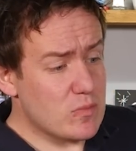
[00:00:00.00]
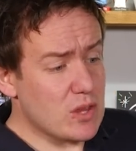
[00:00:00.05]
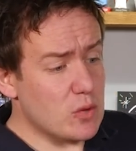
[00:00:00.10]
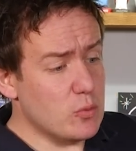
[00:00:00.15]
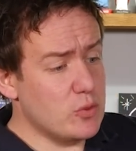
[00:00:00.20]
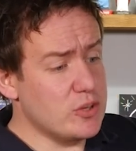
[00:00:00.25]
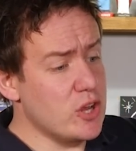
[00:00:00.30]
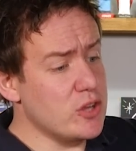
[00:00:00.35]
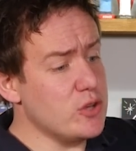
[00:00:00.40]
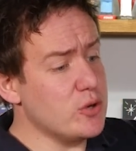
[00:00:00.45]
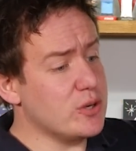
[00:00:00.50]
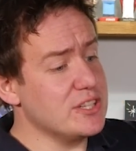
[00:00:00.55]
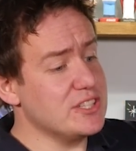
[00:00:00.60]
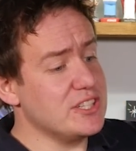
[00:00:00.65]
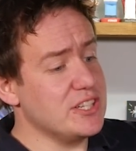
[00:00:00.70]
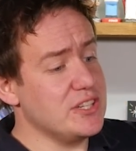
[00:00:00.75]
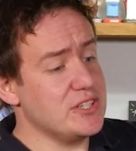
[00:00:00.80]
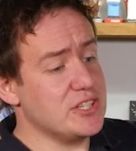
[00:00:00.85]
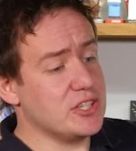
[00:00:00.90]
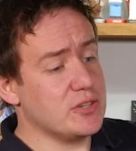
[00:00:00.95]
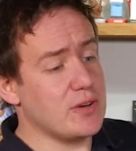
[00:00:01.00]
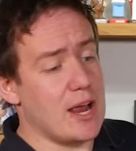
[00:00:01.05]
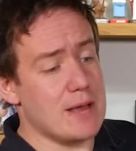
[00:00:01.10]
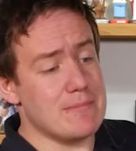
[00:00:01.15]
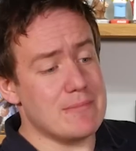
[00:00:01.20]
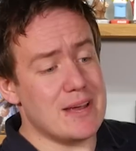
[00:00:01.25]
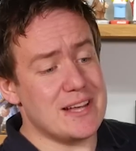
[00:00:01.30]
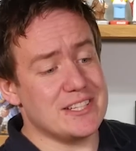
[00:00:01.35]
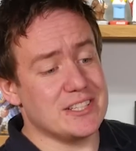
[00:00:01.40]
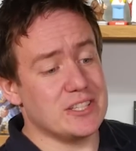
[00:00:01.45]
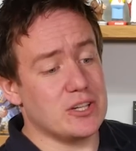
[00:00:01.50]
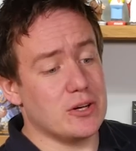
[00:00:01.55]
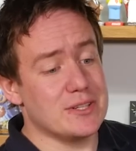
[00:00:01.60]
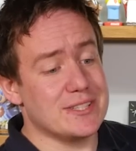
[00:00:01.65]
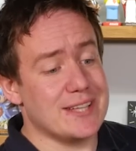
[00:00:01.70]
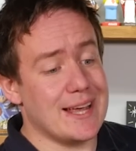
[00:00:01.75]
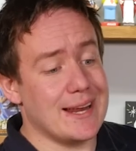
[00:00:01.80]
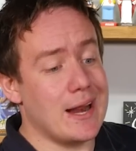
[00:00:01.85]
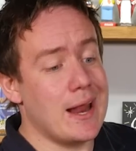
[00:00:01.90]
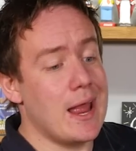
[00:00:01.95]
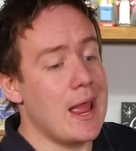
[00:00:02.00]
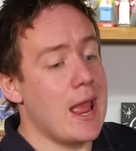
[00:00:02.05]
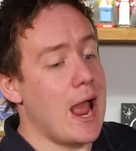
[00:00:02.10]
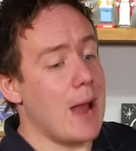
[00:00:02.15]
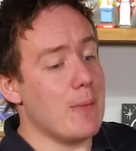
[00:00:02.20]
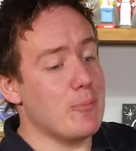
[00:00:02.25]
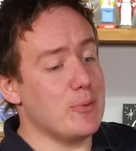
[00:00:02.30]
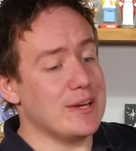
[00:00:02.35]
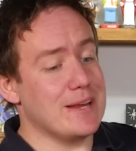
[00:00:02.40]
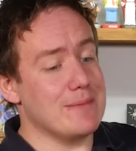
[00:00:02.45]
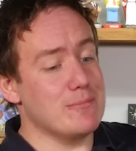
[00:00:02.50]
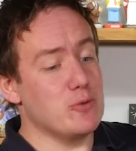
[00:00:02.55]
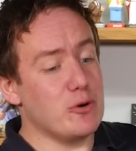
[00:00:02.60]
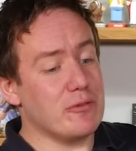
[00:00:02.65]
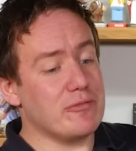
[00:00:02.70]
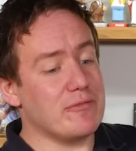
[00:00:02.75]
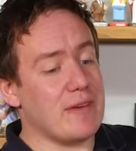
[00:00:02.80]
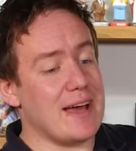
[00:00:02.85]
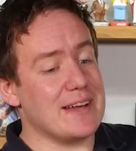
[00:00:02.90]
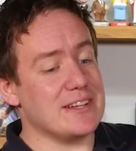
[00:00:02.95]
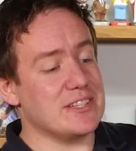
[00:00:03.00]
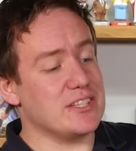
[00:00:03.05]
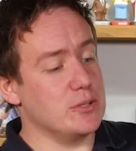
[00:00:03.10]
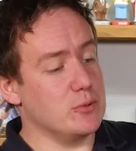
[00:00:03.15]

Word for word: We know you'll continue to create amazing content and bring in more fans,